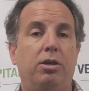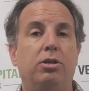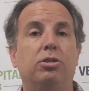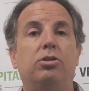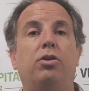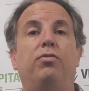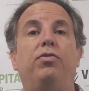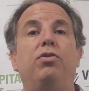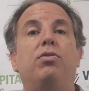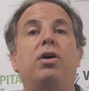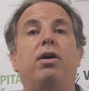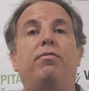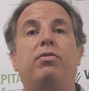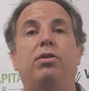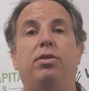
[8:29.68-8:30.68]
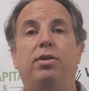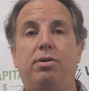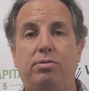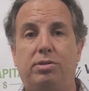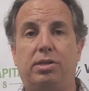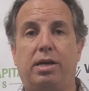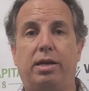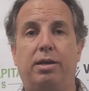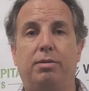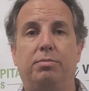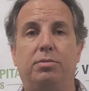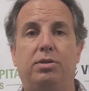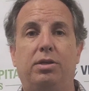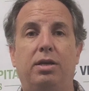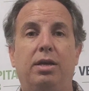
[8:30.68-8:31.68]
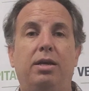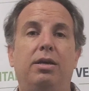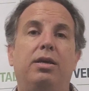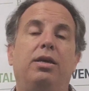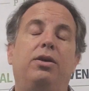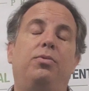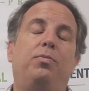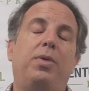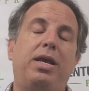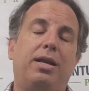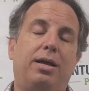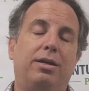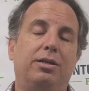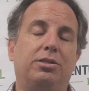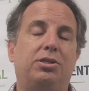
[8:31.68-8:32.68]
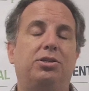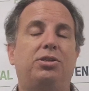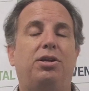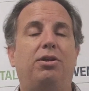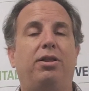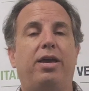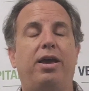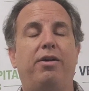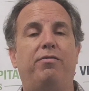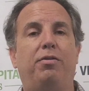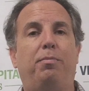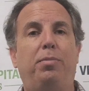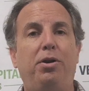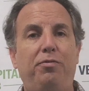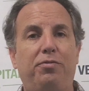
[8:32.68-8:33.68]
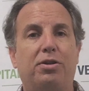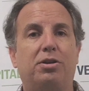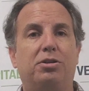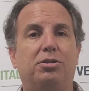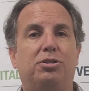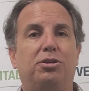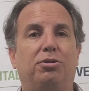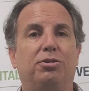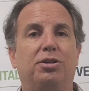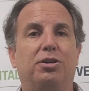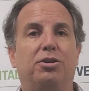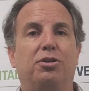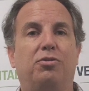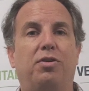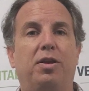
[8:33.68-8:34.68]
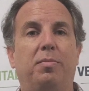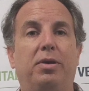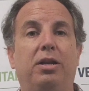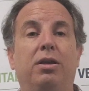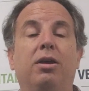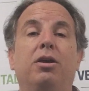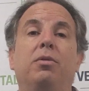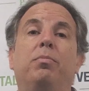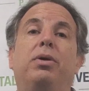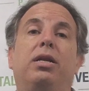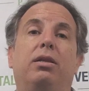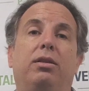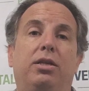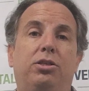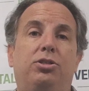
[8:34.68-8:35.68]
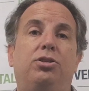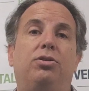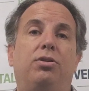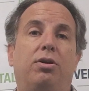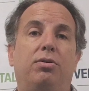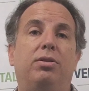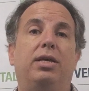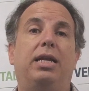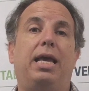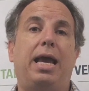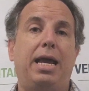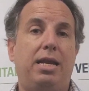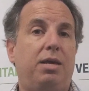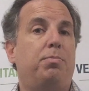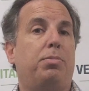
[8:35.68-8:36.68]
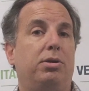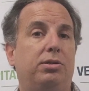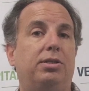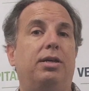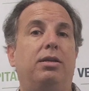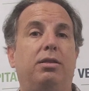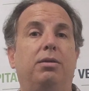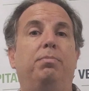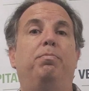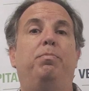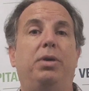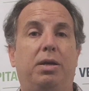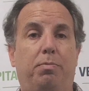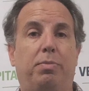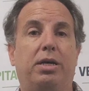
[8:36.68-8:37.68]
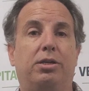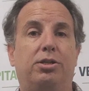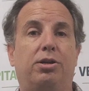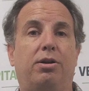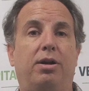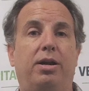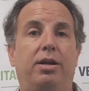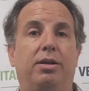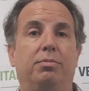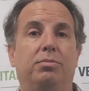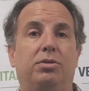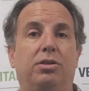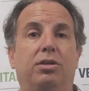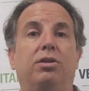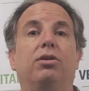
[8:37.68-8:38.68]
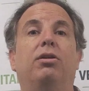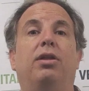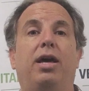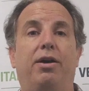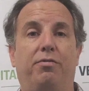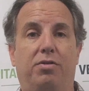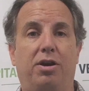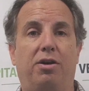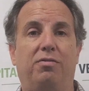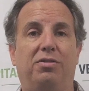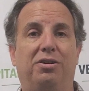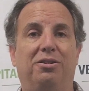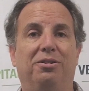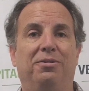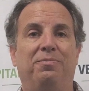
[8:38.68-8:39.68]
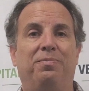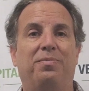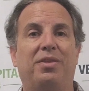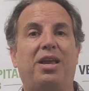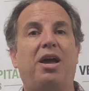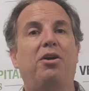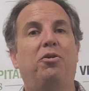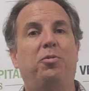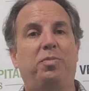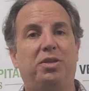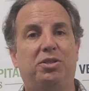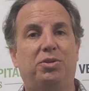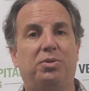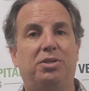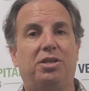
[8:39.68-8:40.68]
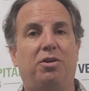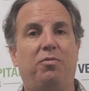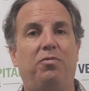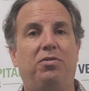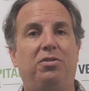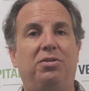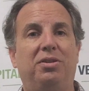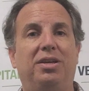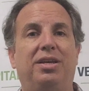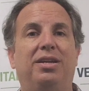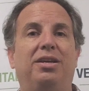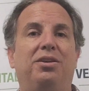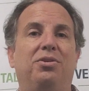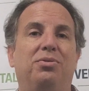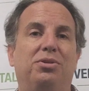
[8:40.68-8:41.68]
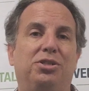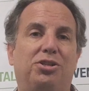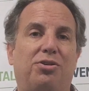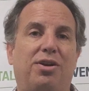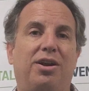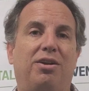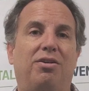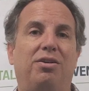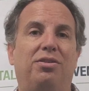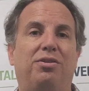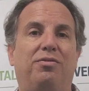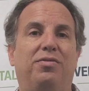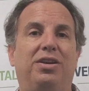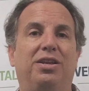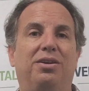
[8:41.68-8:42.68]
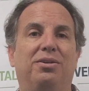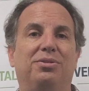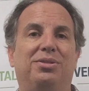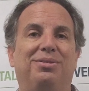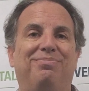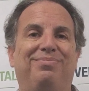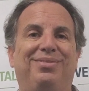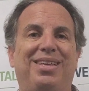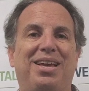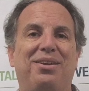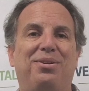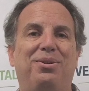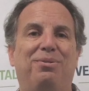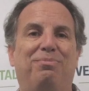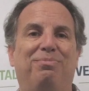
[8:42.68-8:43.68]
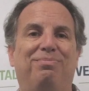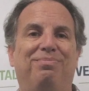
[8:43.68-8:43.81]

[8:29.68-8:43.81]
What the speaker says: So if you cover those items, you may not necessarily have a perfect consulting agreement, but at least you know that 80% of the big picture items you'll have covered. I hope this was helpful and that you enjoy our other videos. Thank you.